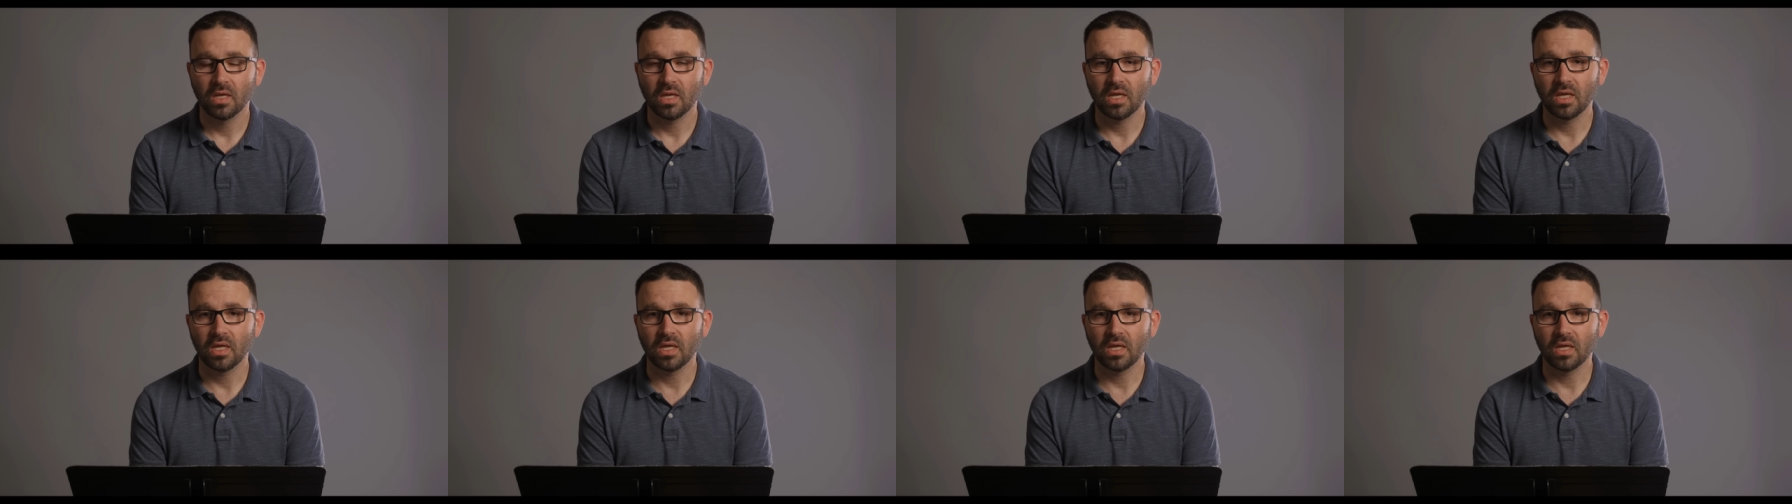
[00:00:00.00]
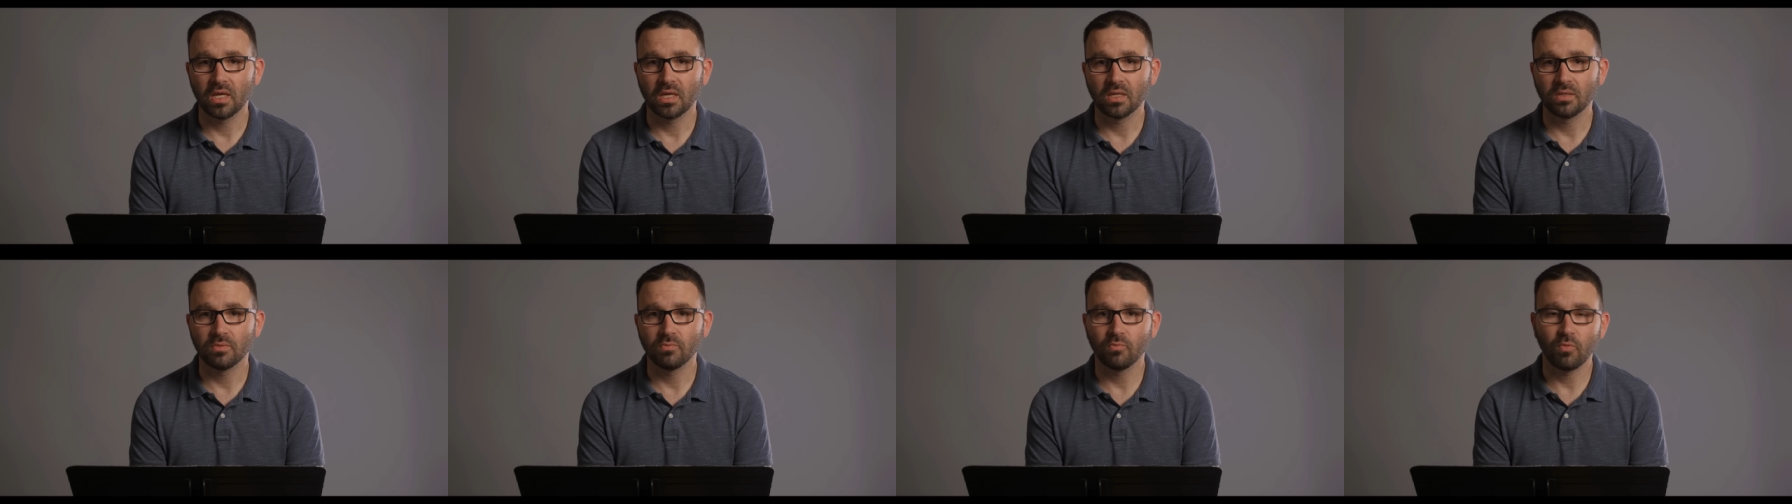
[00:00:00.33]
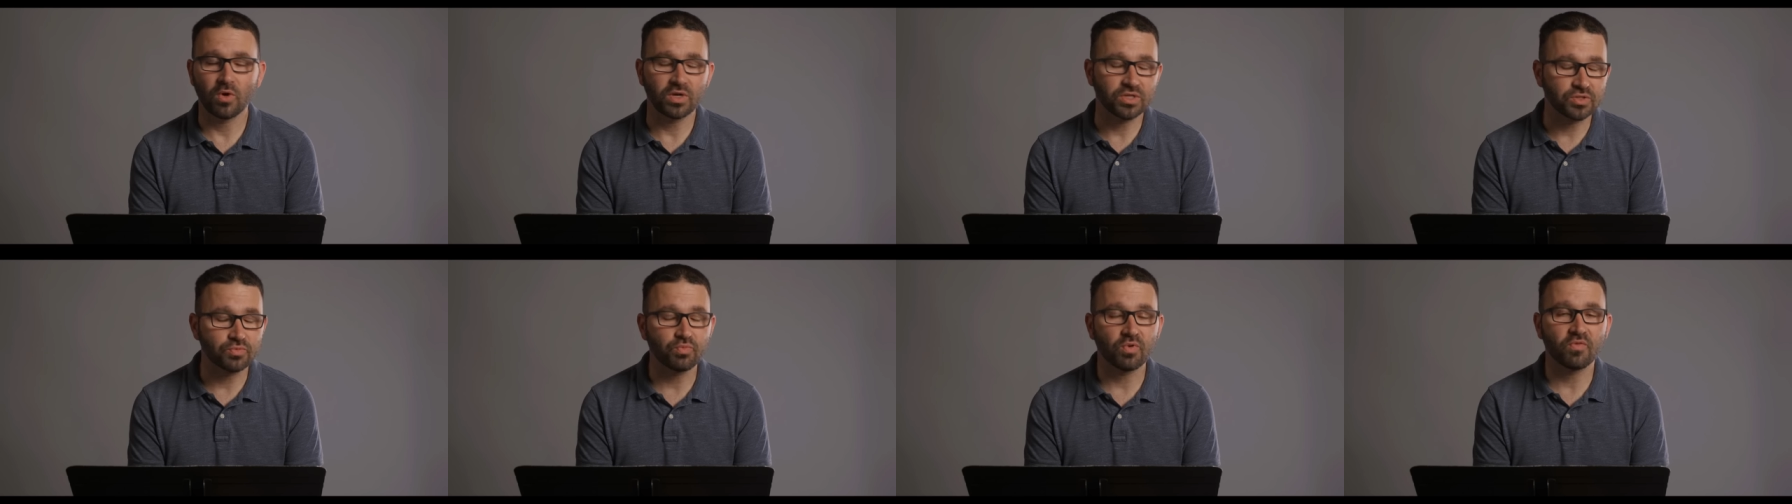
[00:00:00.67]
in
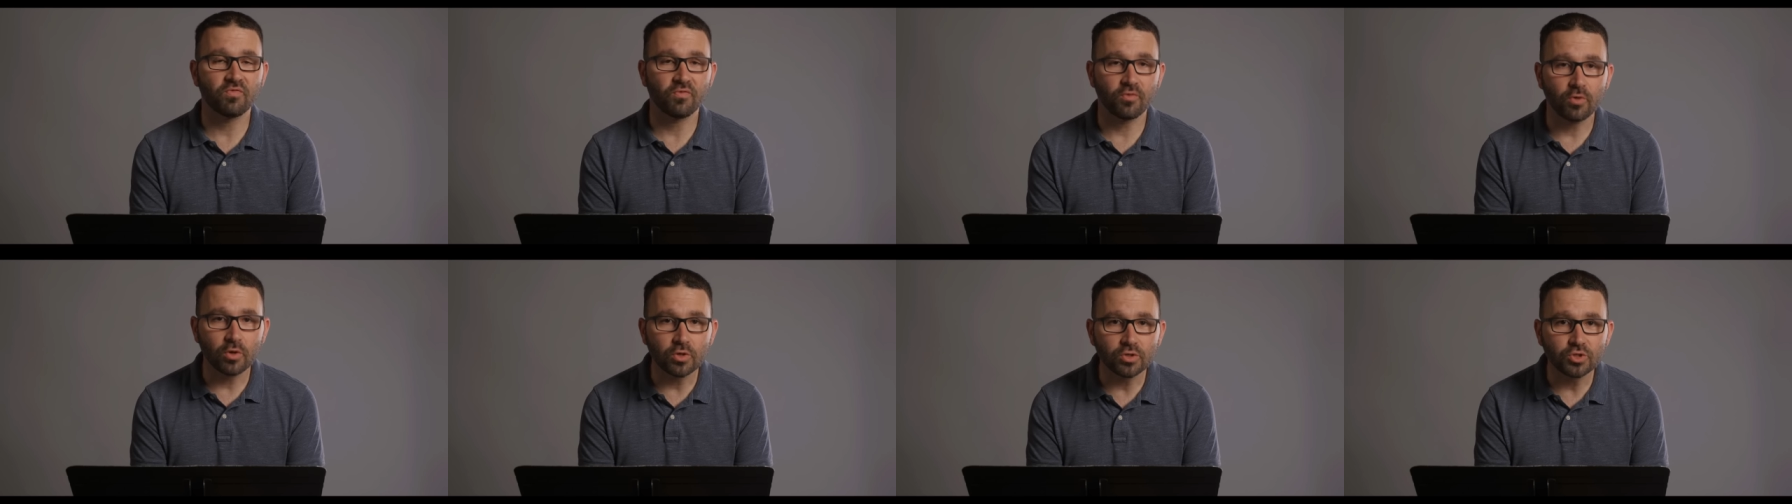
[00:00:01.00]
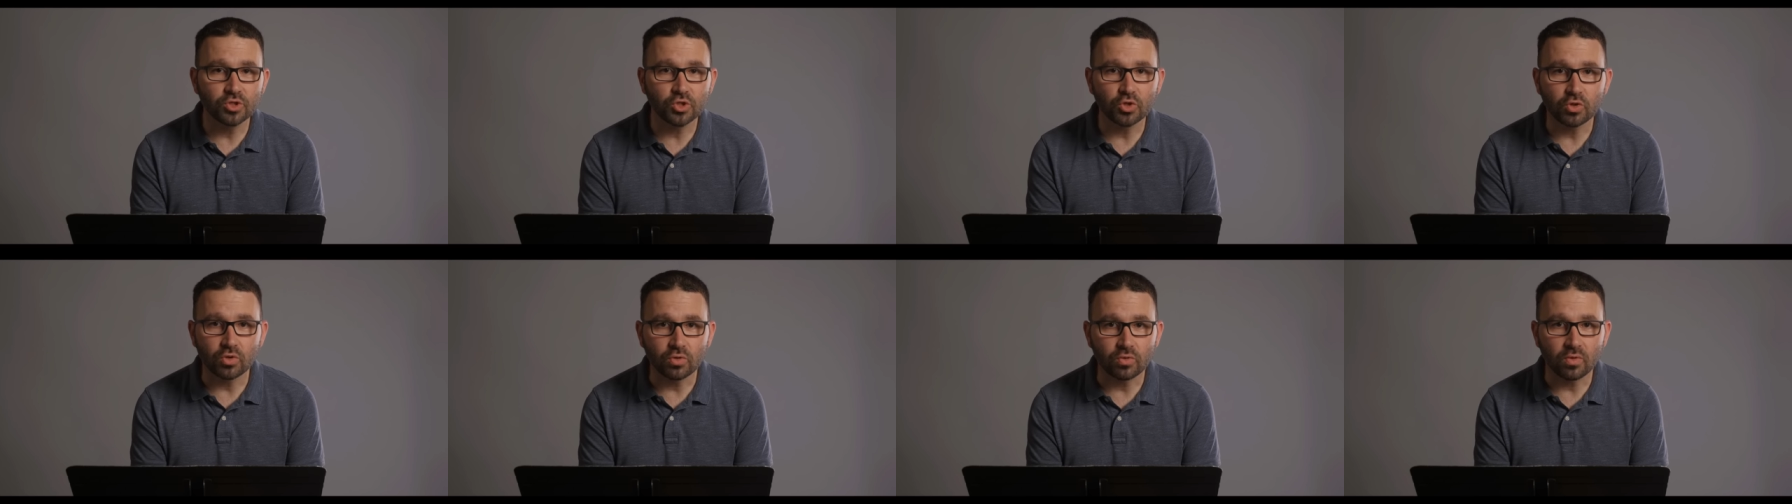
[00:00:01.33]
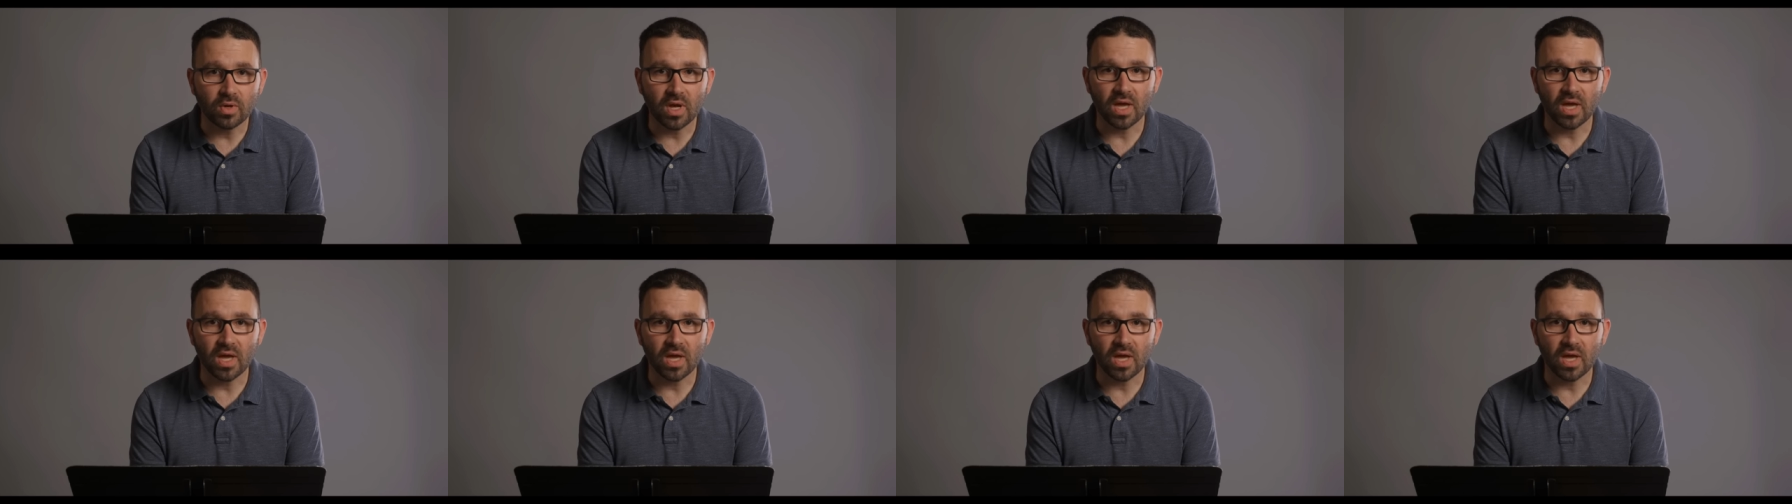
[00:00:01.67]
what is referred to